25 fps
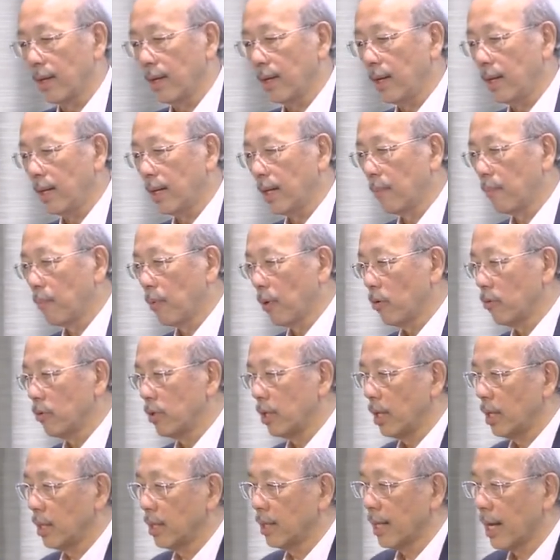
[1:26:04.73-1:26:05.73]
in a
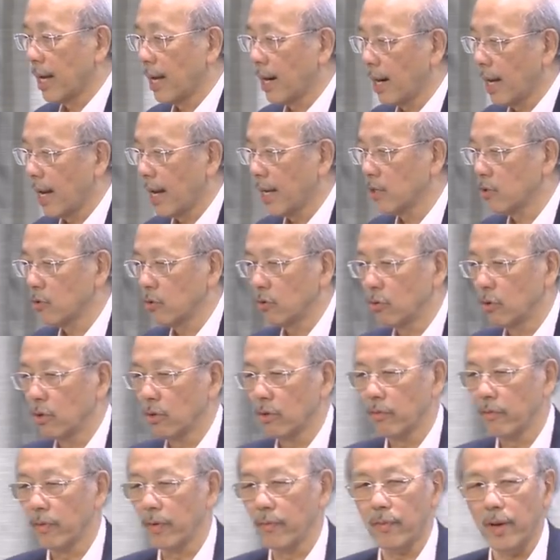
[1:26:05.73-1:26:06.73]
protein that has to
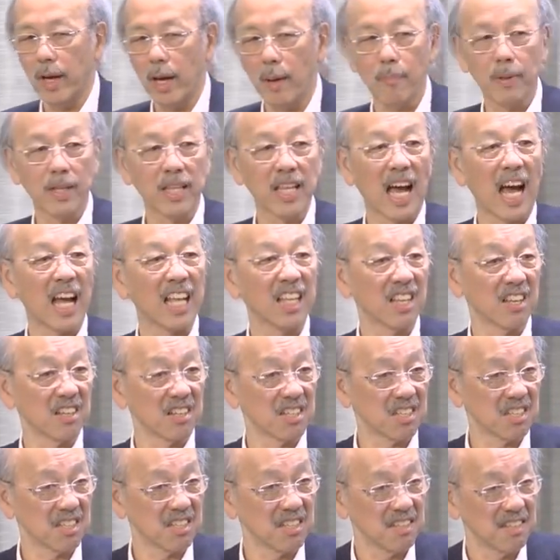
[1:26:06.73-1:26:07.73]
do with
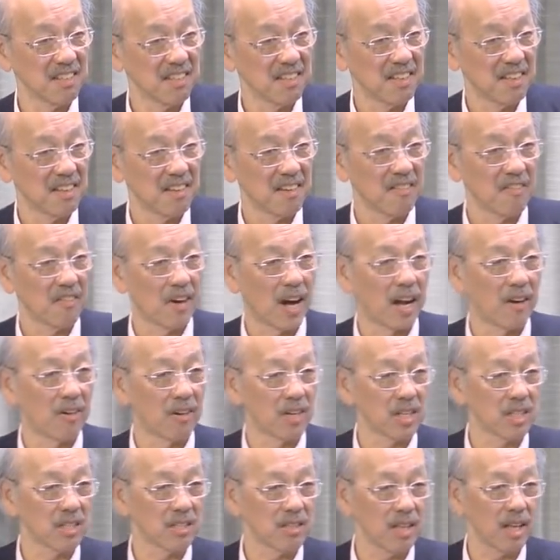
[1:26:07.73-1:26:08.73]
hepatitis
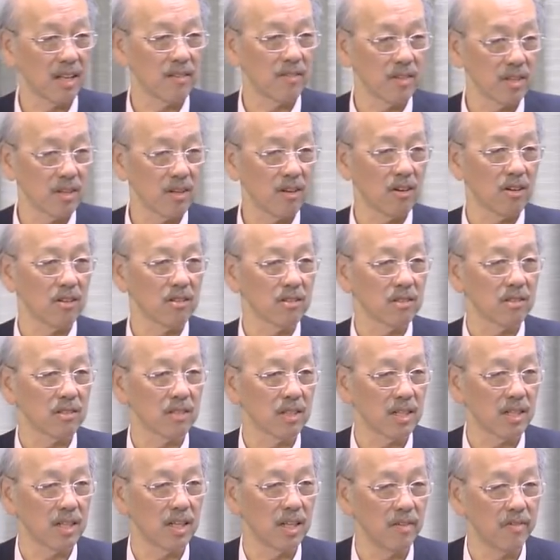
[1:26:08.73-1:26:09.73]
virus that cause
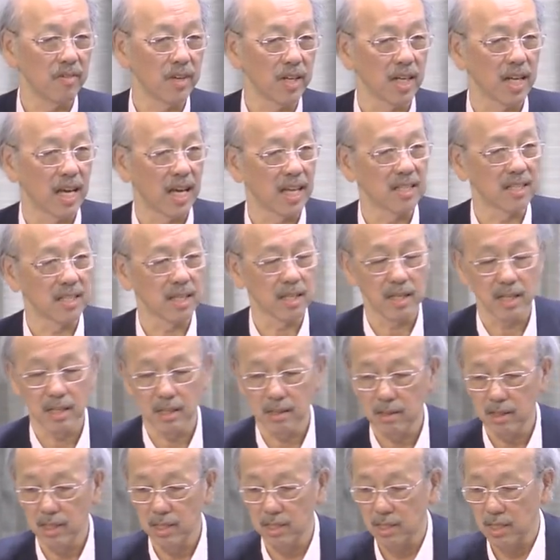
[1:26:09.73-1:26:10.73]
uh, liver cancer
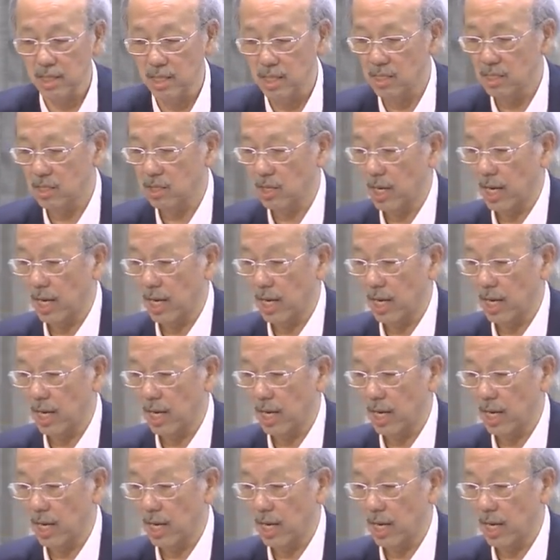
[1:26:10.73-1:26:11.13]
disease.